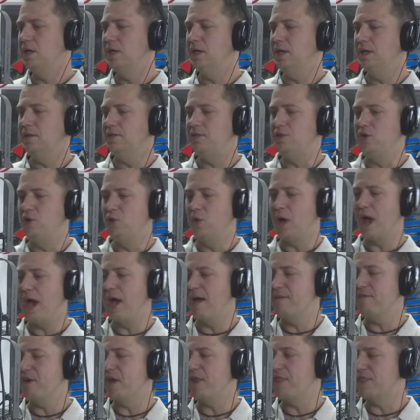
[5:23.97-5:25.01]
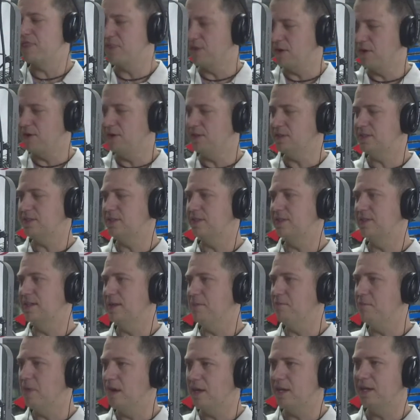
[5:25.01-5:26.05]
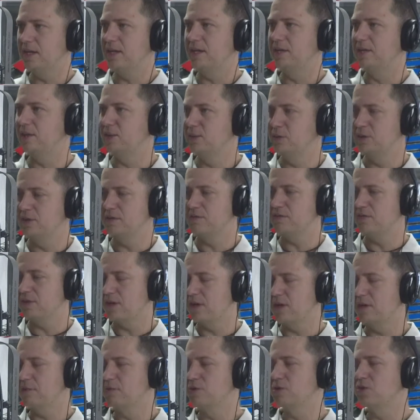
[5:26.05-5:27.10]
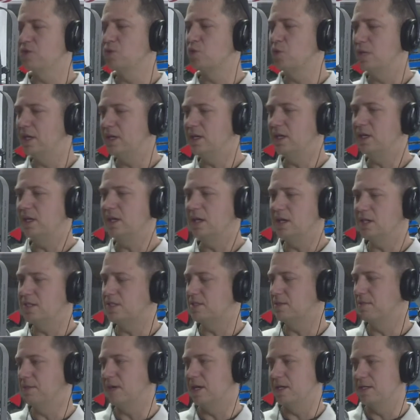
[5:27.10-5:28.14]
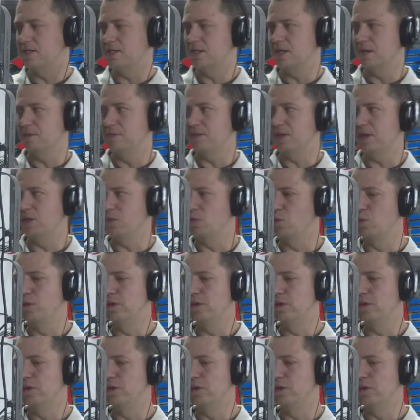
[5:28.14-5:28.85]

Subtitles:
if you have a thought that might include inflatables, we can customize something.